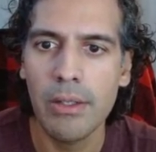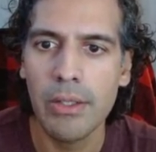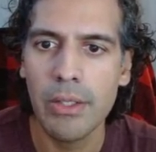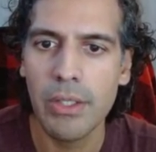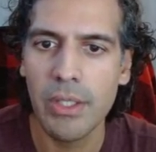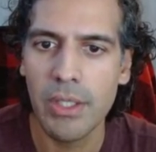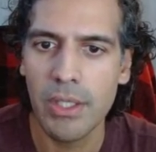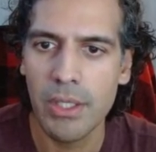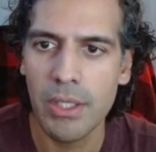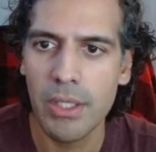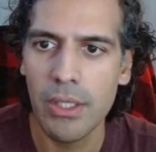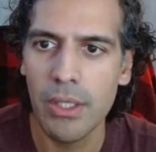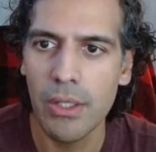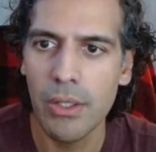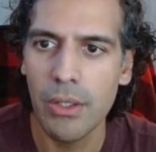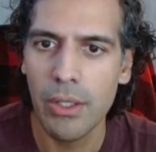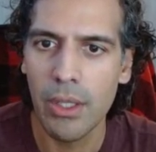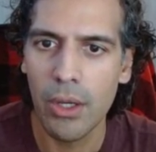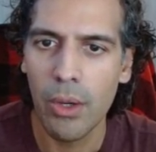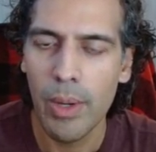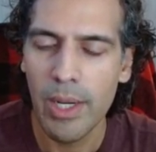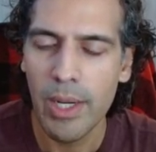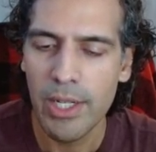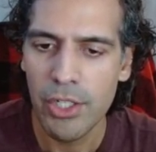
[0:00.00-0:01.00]
So the
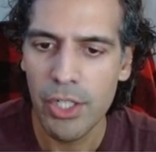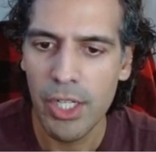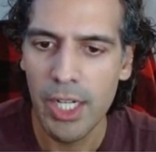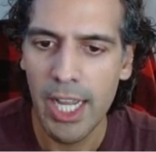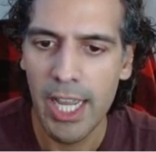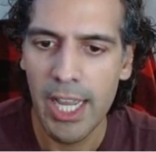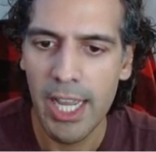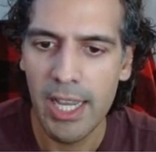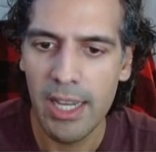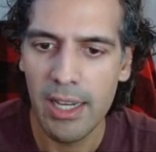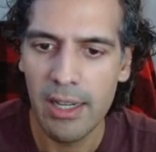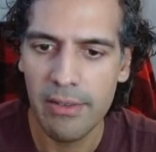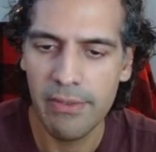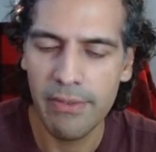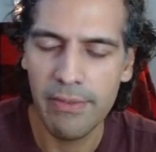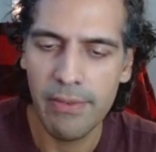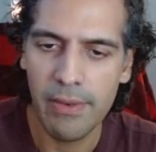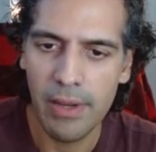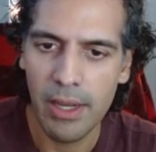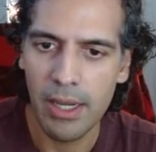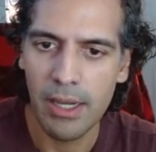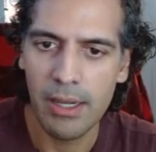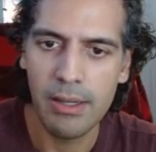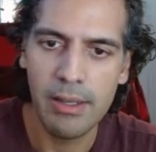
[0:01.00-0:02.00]
question I have,
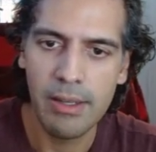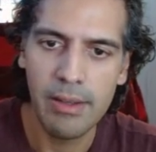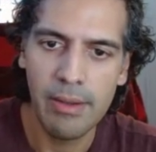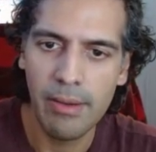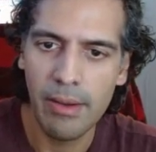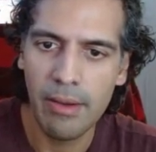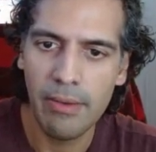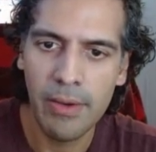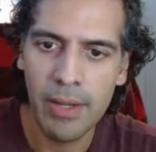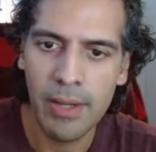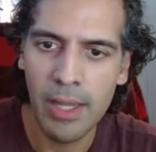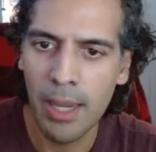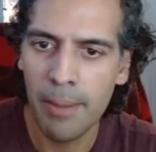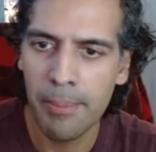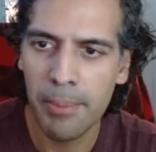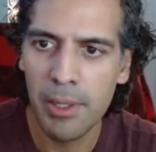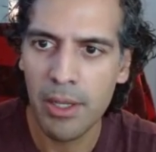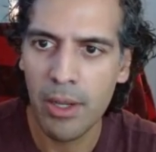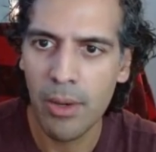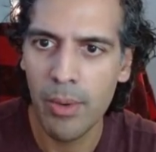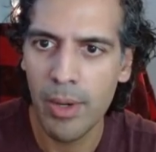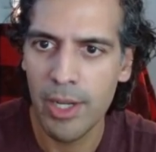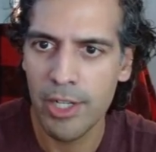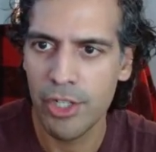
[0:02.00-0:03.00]
a couple of
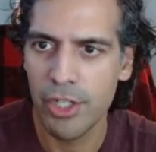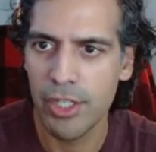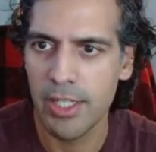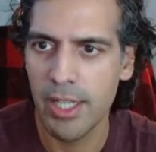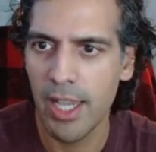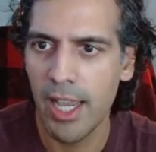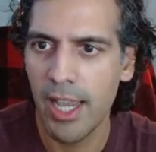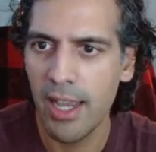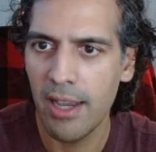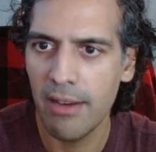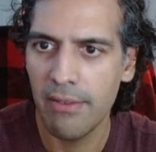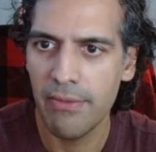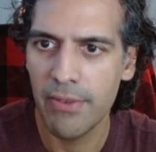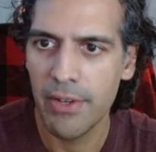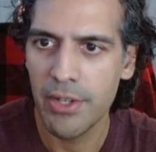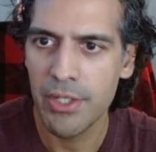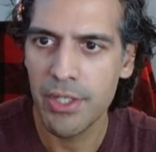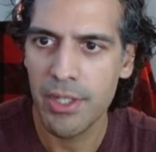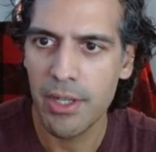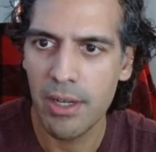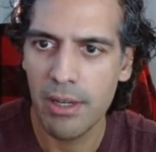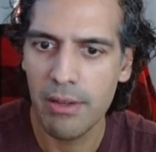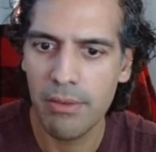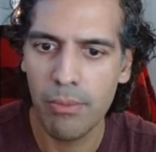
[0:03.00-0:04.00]
questions I have. First
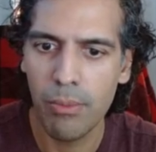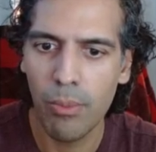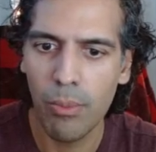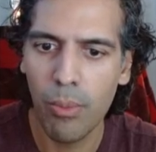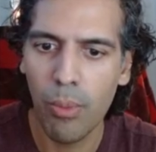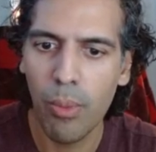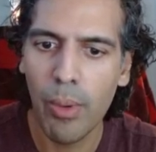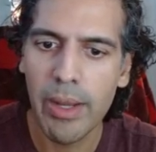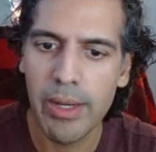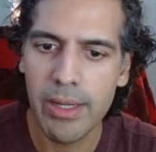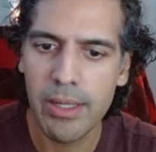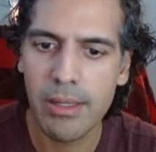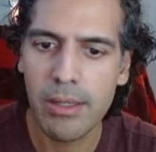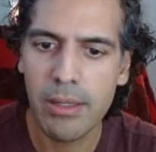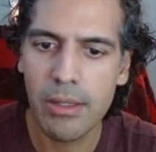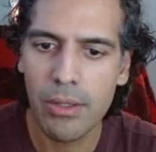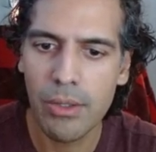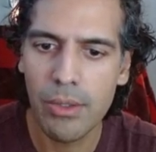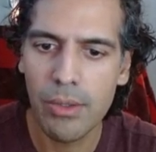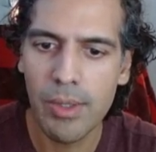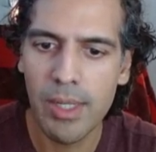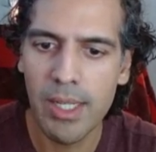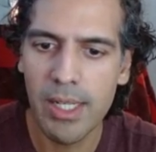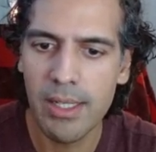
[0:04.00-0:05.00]
off, what
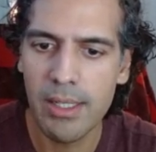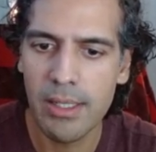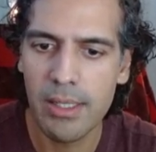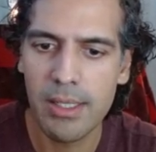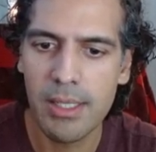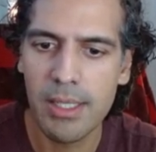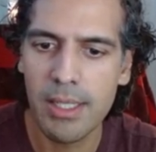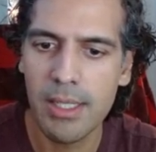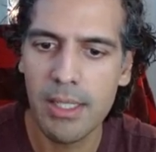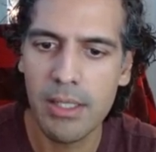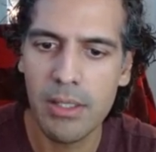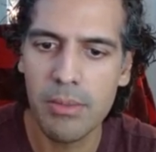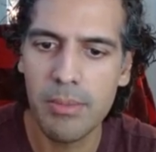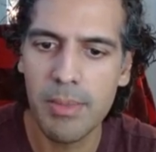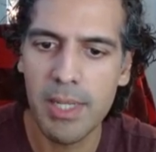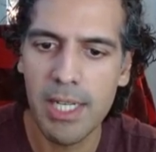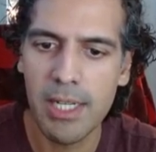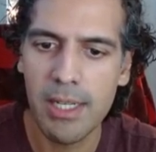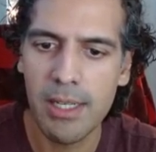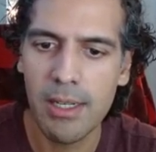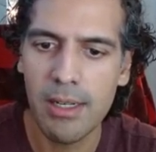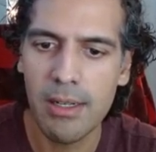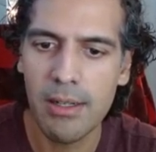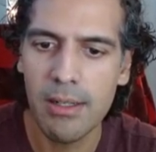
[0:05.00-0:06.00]
do indices mean
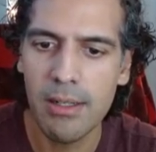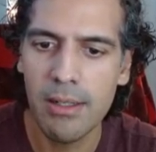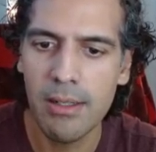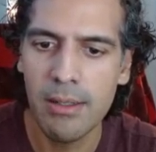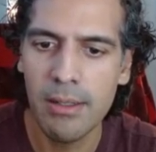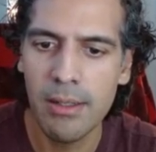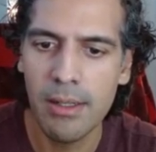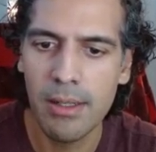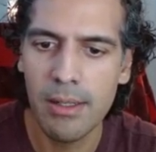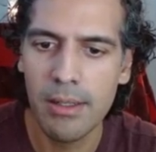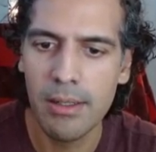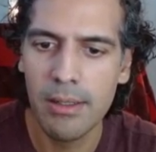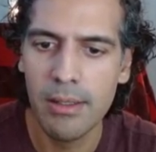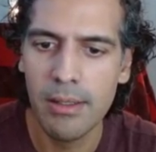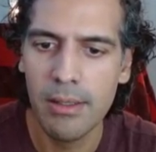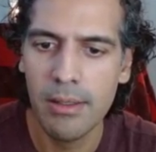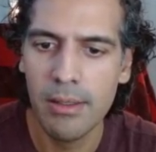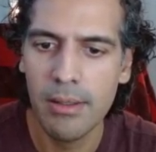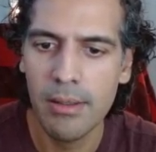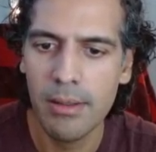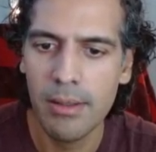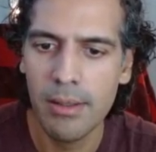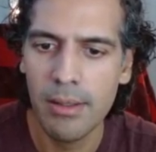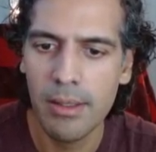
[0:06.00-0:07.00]
here?
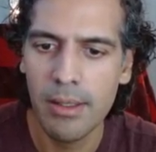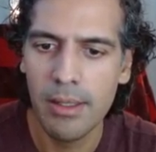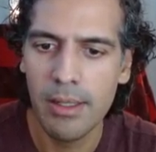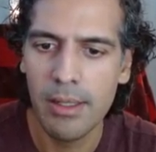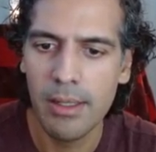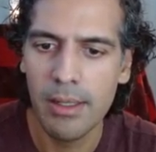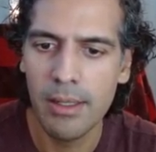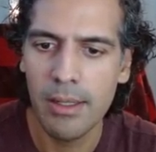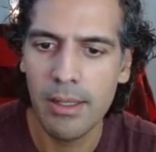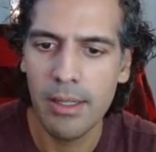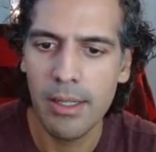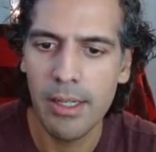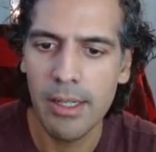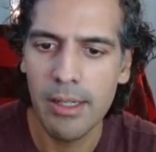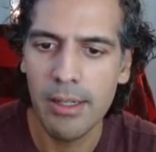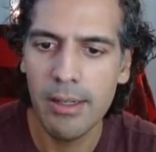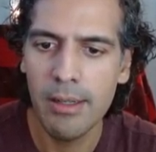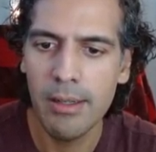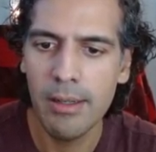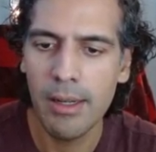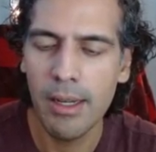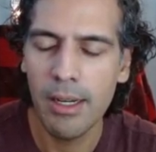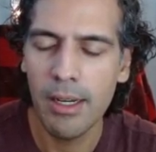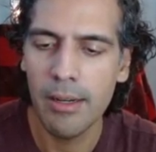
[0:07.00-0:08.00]

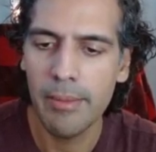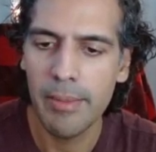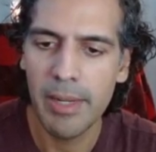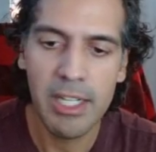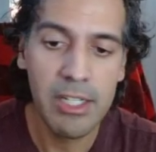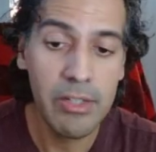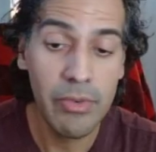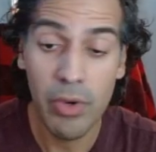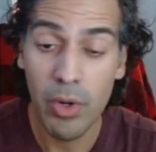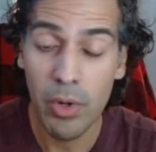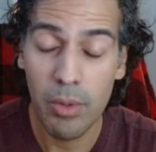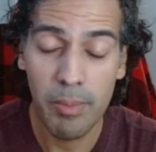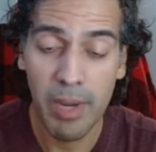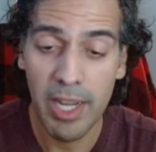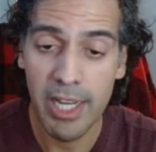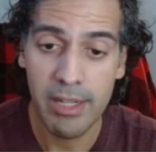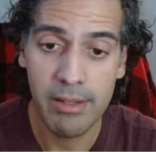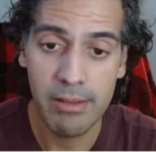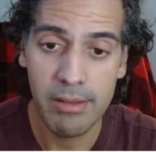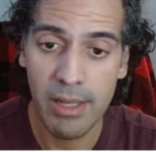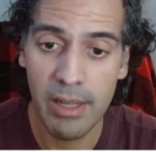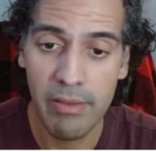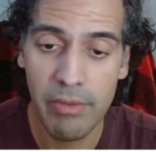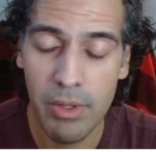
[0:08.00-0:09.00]
Here, interviewer
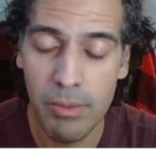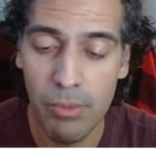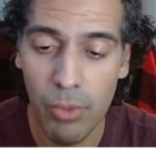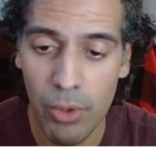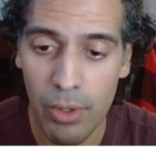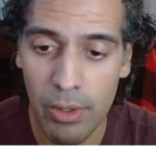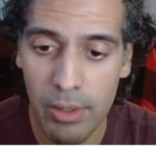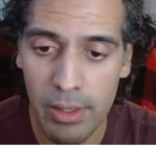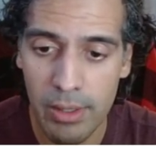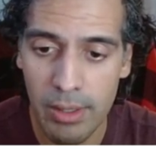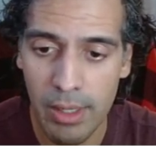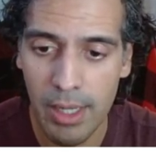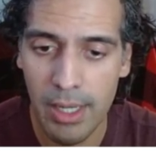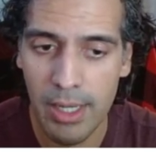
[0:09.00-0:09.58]
might give you more